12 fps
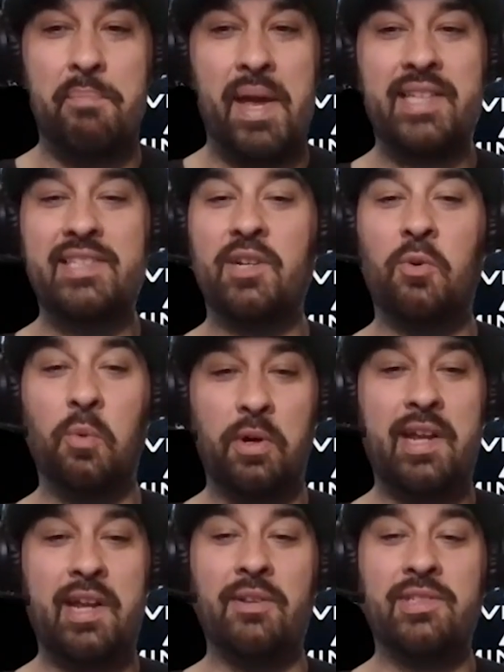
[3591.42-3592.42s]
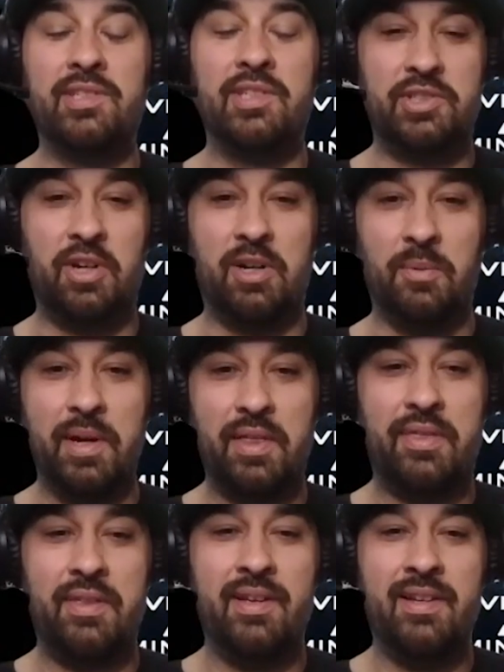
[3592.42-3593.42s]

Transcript: workouts to start with.